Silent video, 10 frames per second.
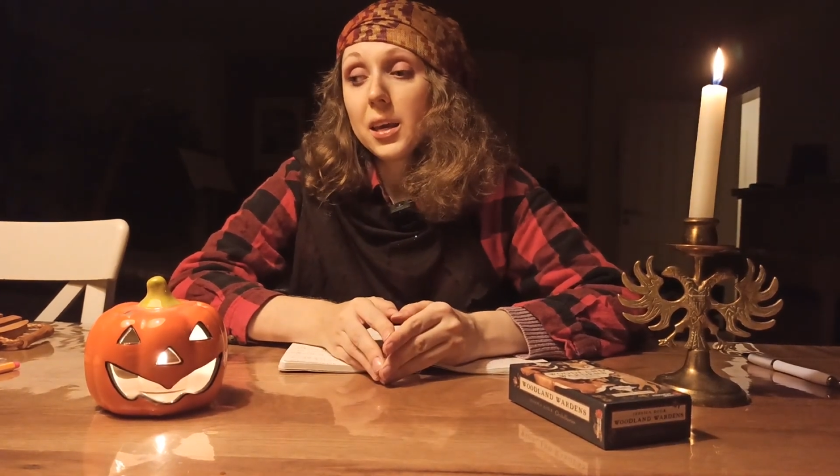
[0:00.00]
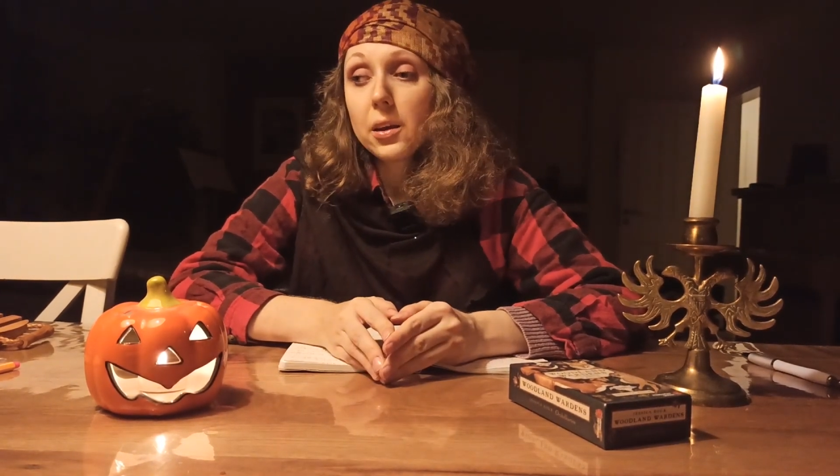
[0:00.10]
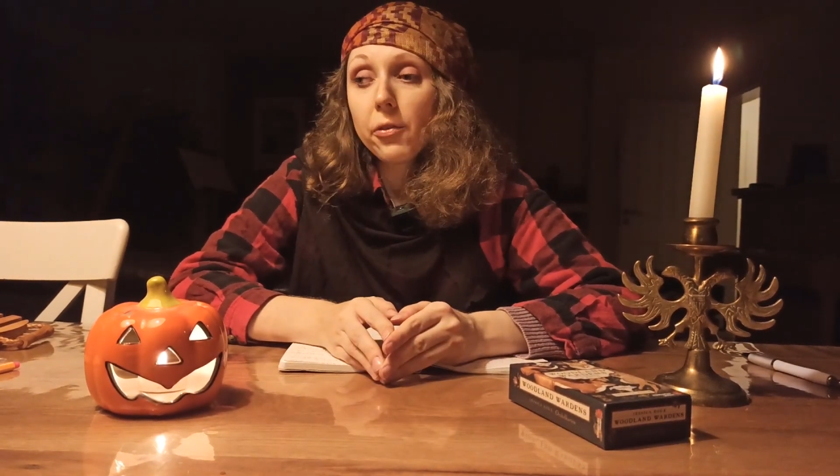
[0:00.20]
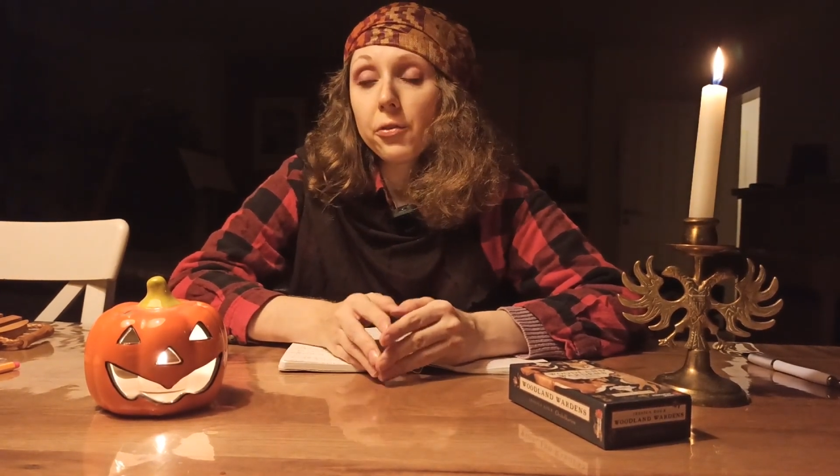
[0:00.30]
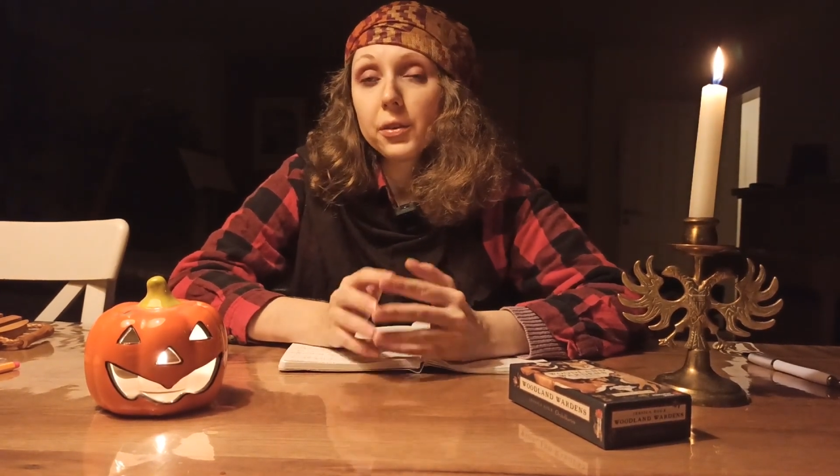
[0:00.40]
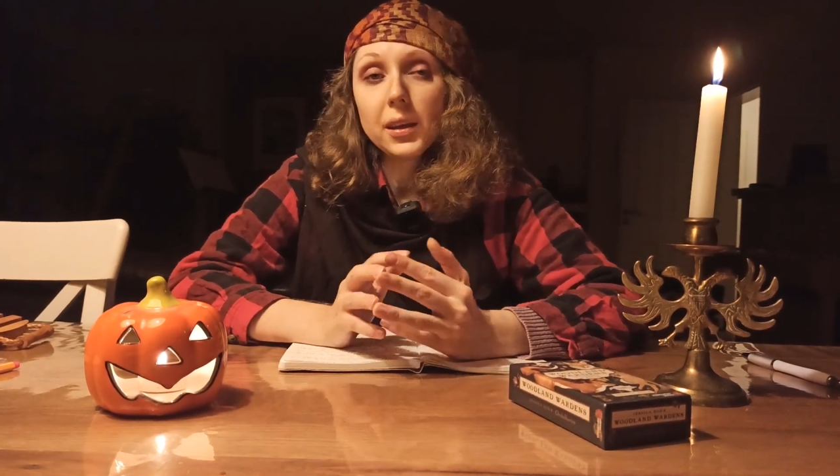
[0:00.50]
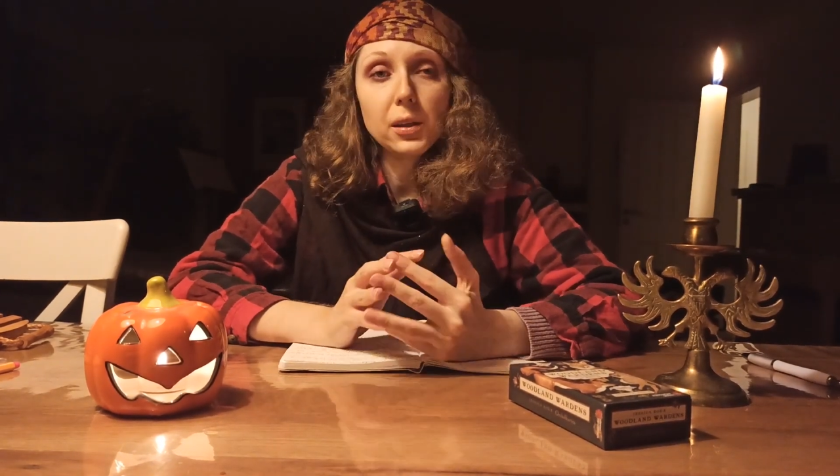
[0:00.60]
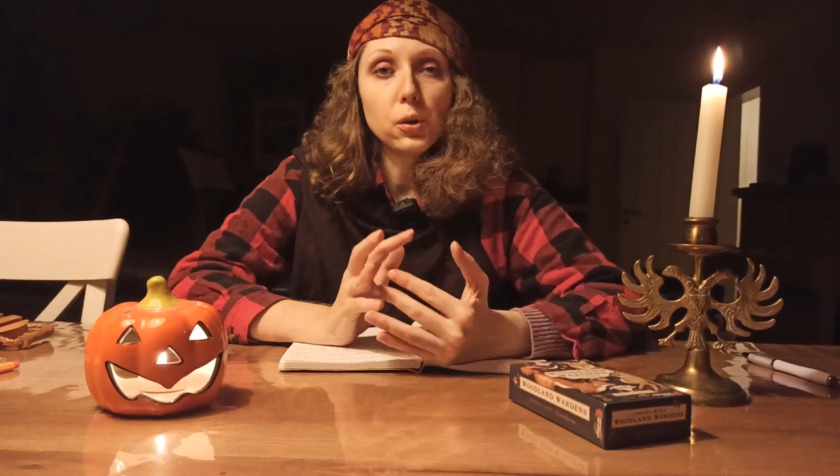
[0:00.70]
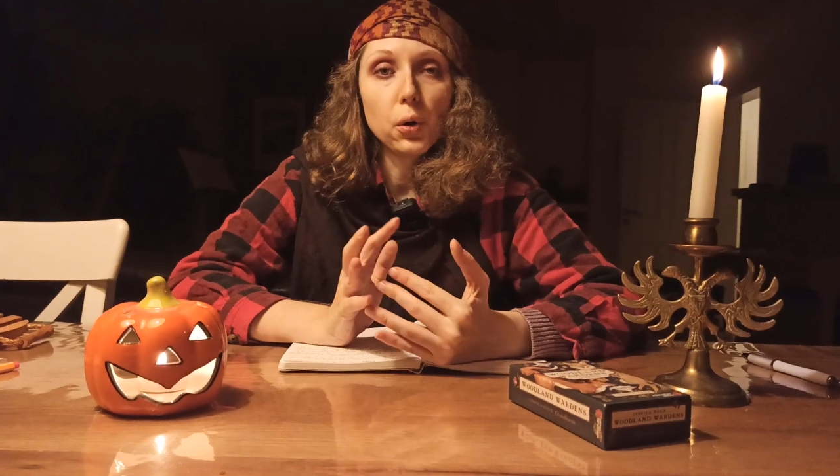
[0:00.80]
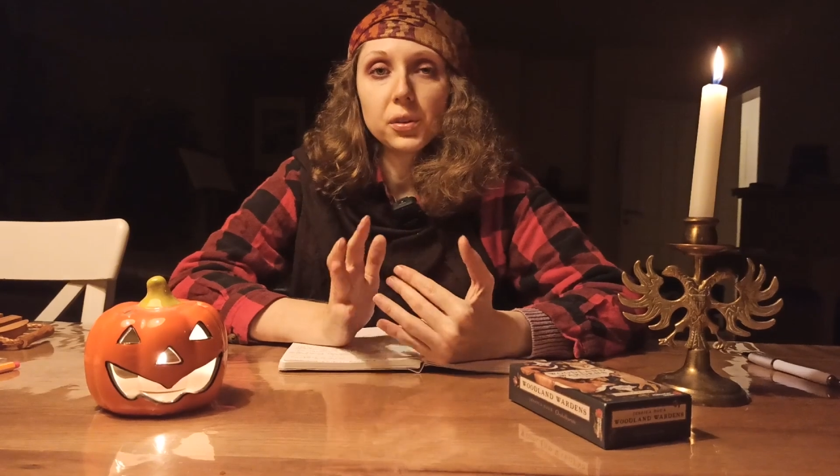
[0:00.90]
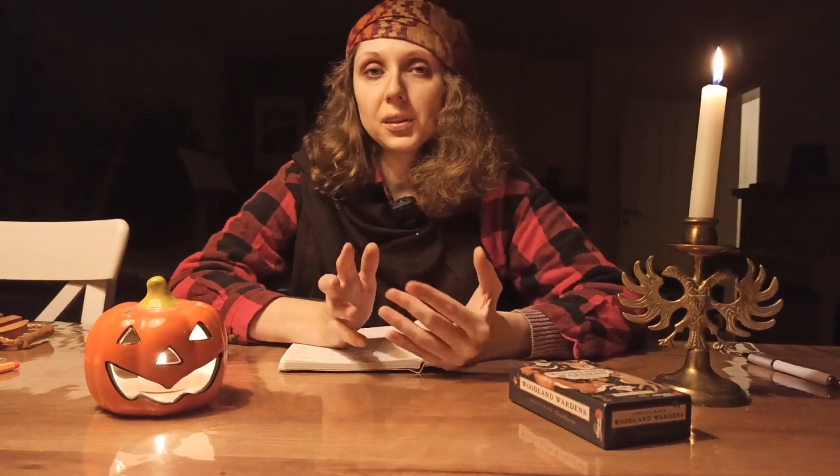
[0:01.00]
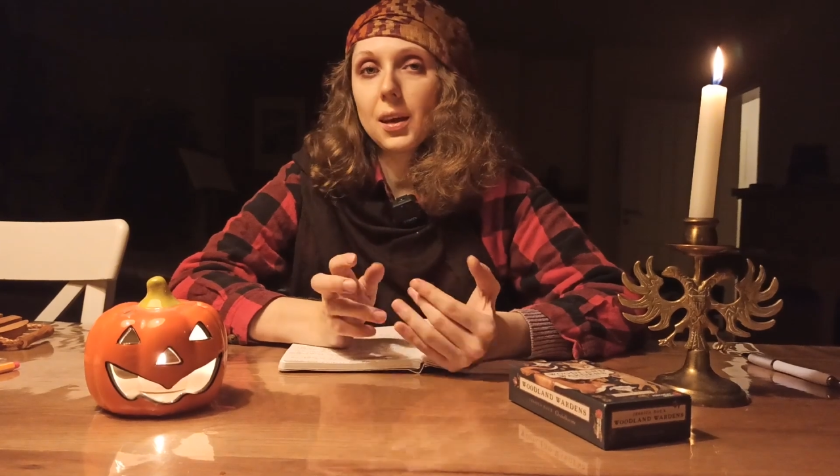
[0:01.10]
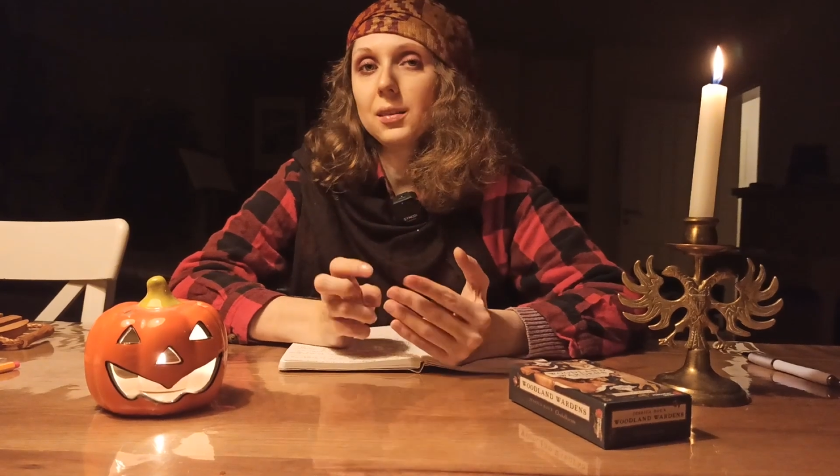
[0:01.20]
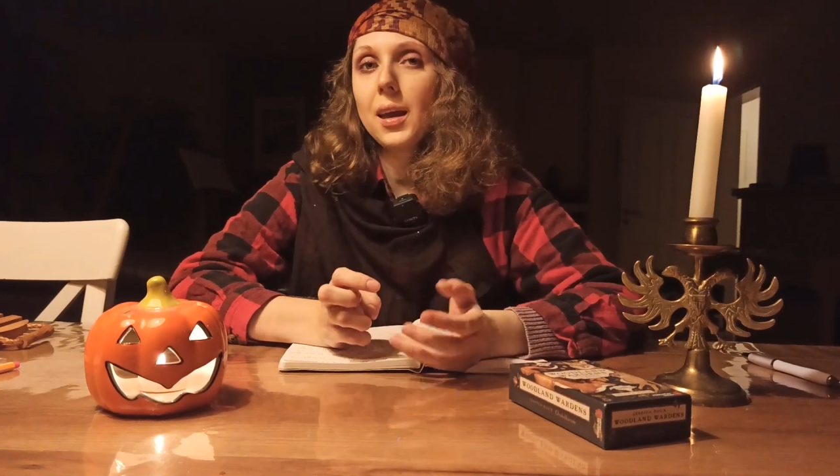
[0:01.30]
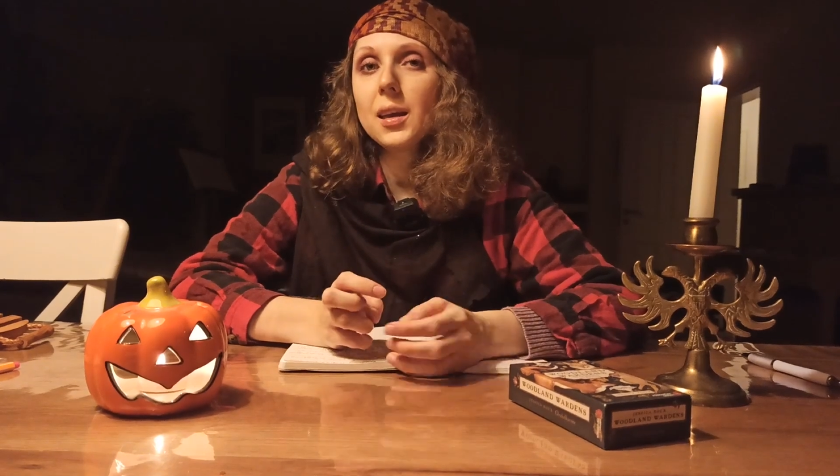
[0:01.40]
if they don't
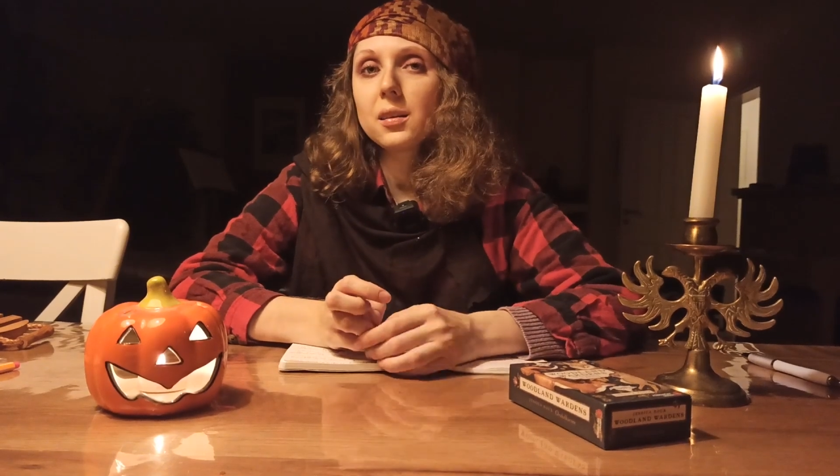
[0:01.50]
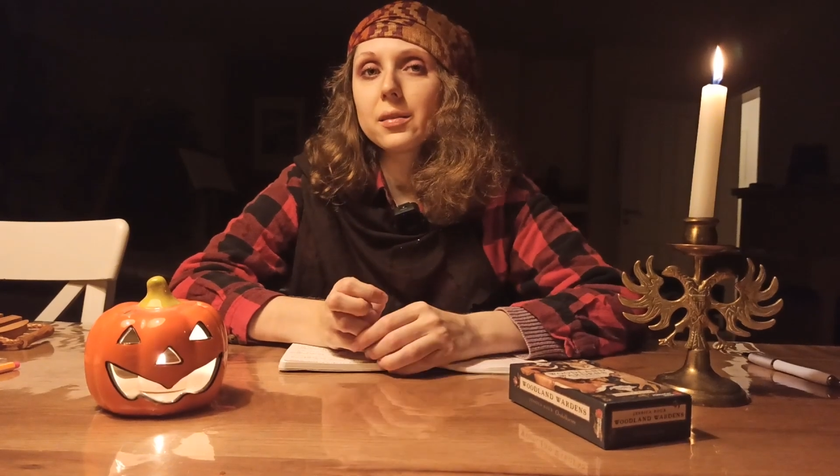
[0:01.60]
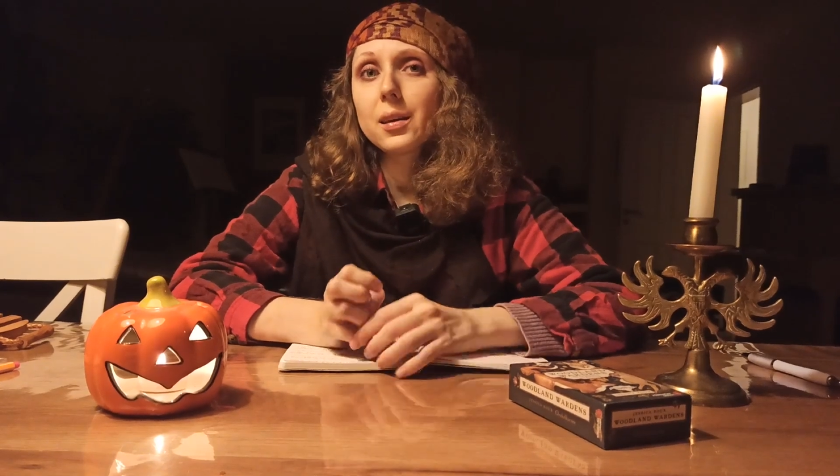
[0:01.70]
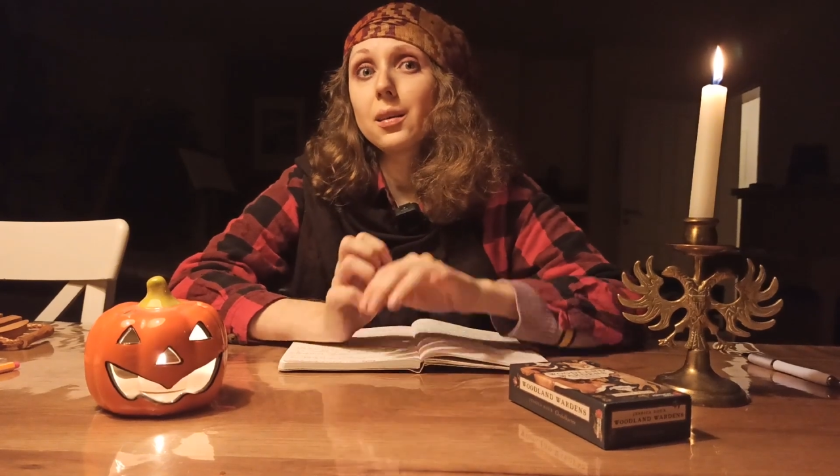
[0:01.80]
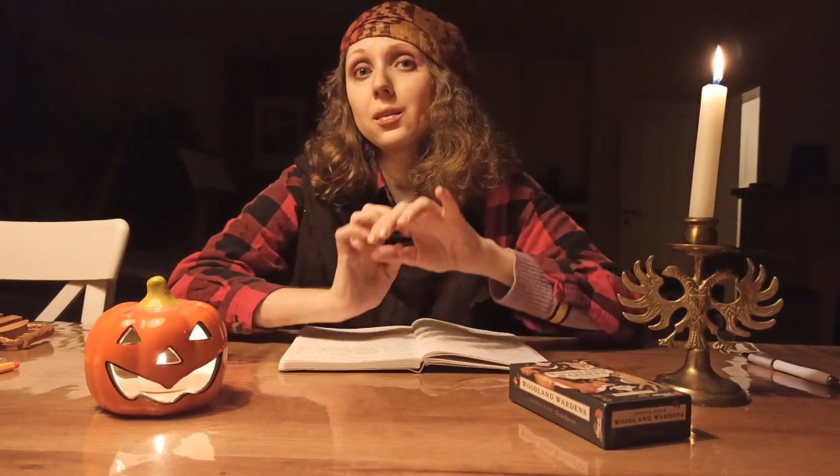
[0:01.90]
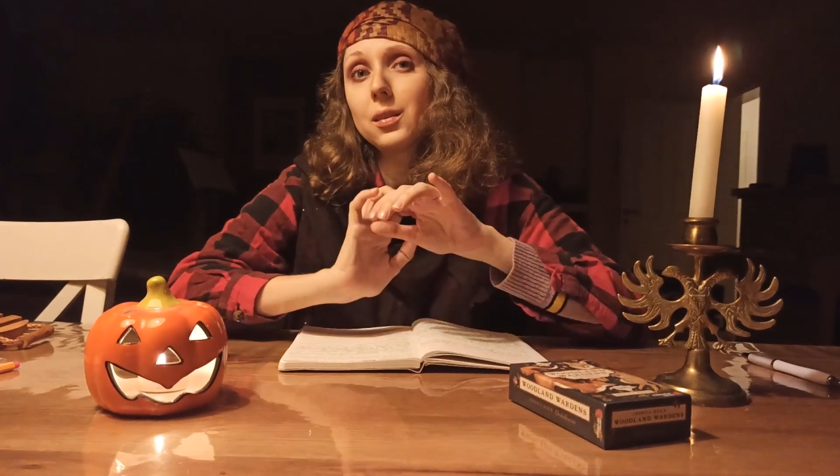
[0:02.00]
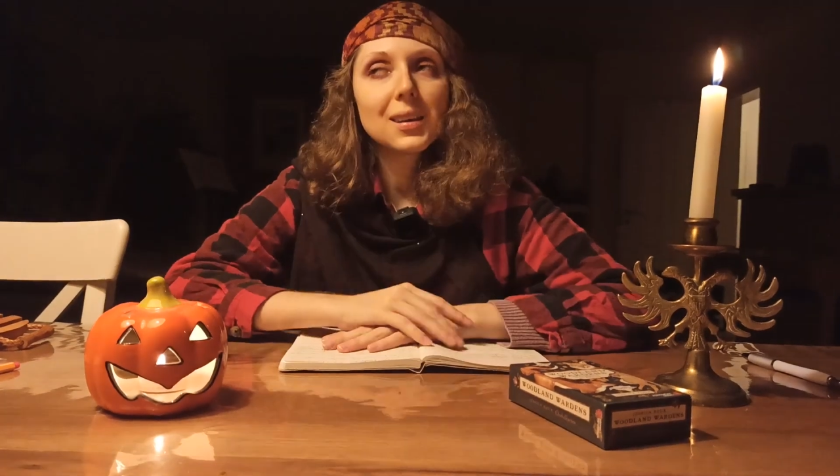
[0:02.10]
get anything,